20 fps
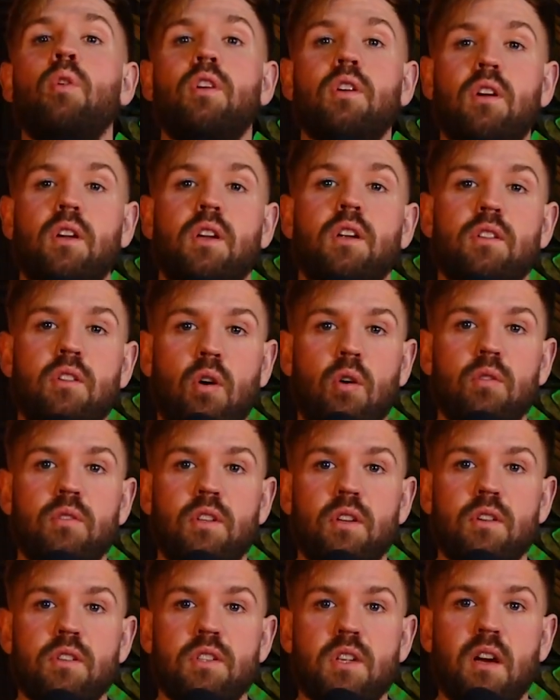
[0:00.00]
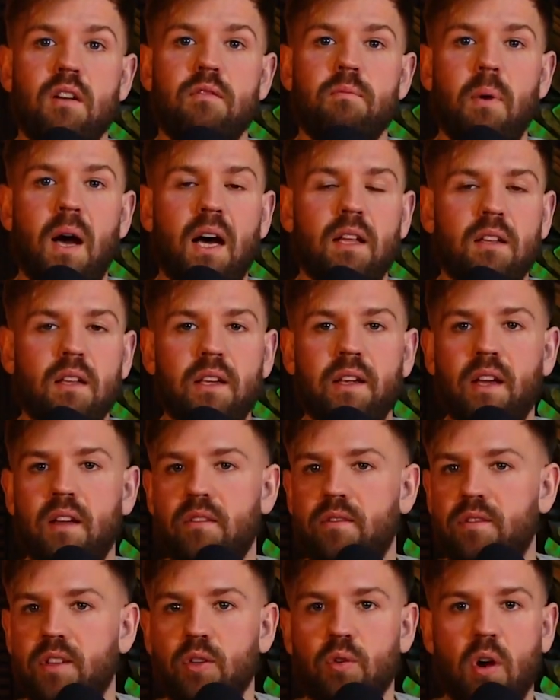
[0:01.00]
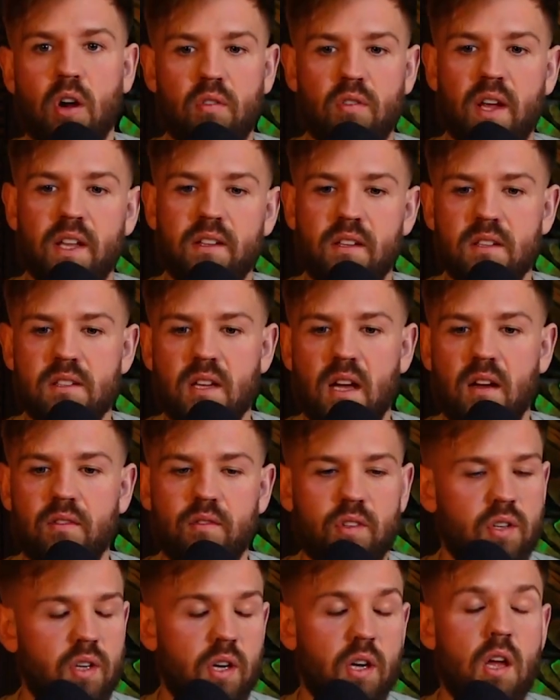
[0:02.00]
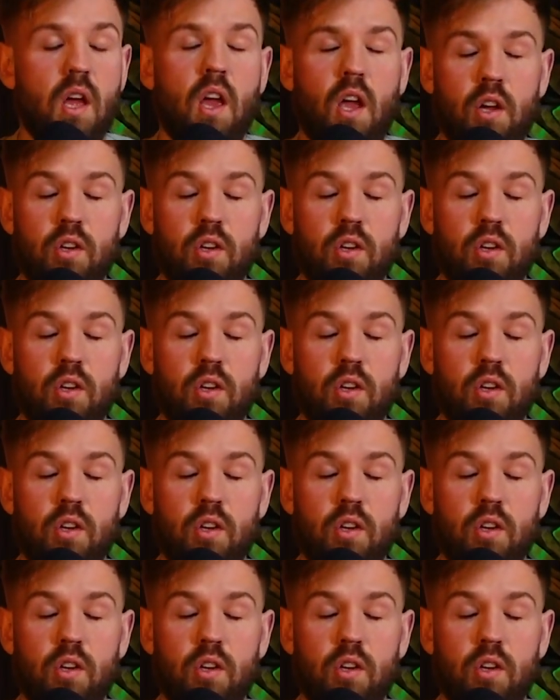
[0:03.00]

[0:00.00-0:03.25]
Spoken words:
you're going to talk to yourself badly and feel horrendous after it.